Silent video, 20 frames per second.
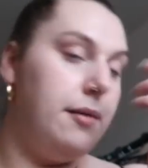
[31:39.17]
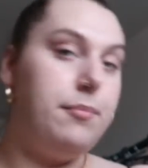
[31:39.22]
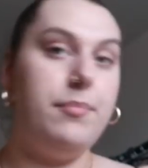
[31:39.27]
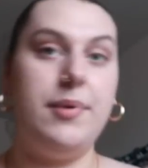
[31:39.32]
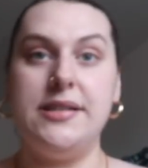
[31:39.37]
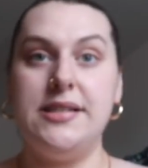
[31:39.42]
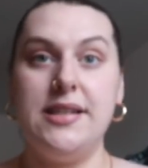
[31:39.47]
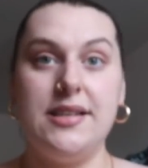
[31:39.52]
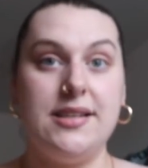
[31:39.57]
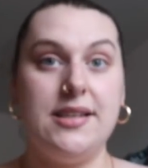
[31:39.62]

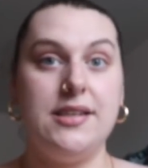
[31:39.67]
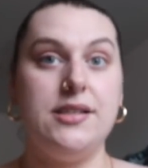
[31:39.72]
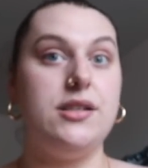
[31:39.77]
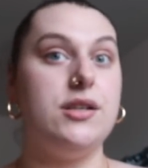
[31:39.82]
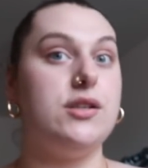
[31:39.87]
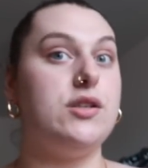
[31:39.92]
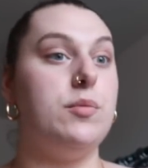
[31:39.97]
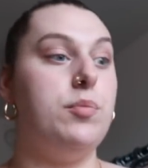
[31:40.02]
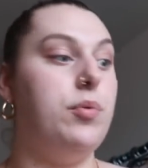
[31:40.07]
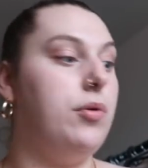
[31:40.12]
businesses
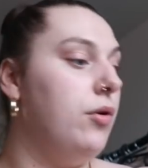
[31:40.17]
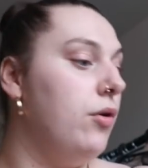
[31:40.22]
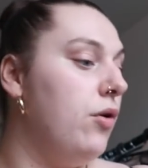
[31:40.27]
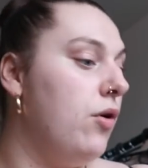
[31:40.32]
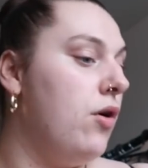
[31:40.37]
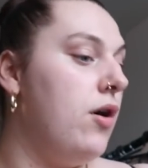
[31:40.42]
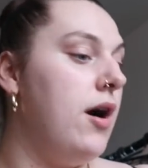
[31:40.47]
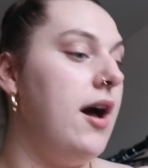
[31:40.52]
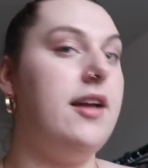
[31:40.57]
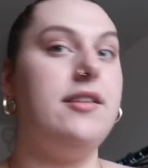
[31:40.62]
to
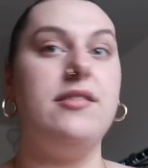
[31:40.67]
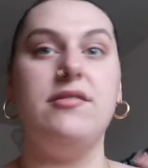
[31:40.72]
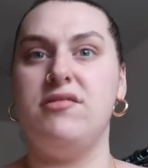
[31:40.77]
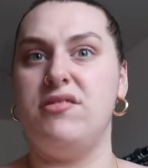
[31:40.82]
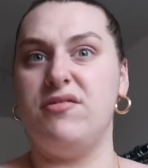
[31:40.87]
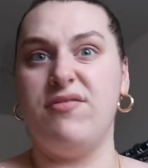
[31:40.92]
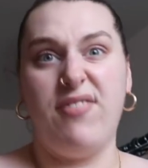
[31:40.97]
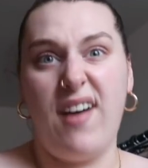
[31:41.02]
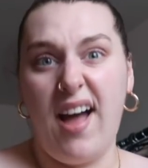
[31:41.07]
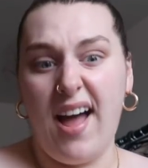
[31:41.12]
support and
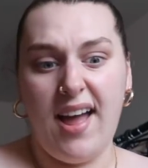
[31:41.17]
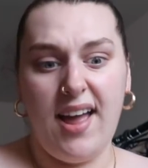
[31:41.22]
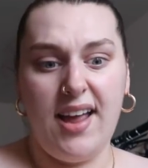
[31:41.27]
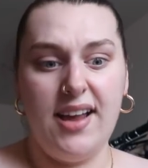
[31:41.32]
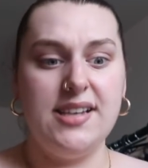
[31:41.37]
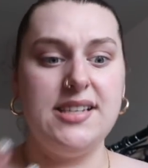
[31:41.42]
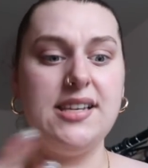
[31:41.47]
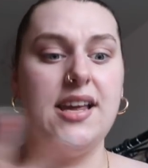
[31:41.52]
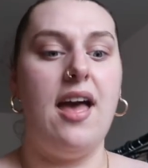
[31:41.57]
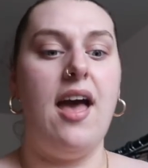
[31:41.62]

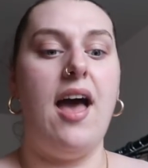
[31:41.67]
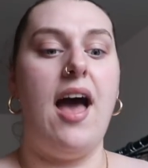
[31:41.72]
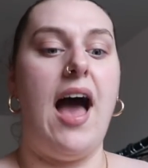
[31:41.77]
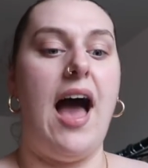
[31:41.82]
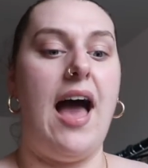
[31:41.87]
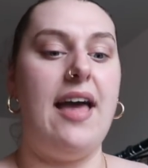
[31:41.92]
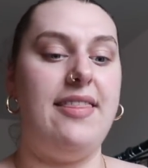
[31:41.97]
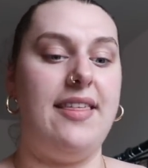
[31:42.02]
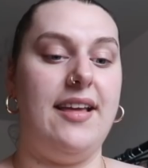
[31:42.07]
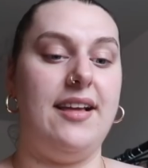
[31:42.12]
find,
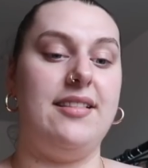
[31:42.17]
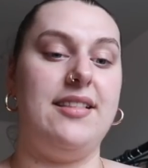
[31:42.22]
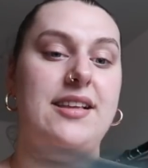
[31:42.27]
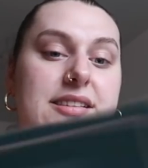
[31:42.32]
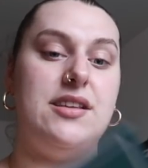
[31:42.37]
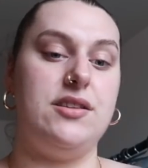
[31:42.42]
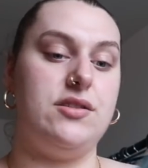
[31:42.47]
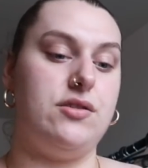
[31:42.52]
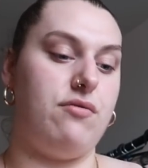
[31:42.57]
I think this is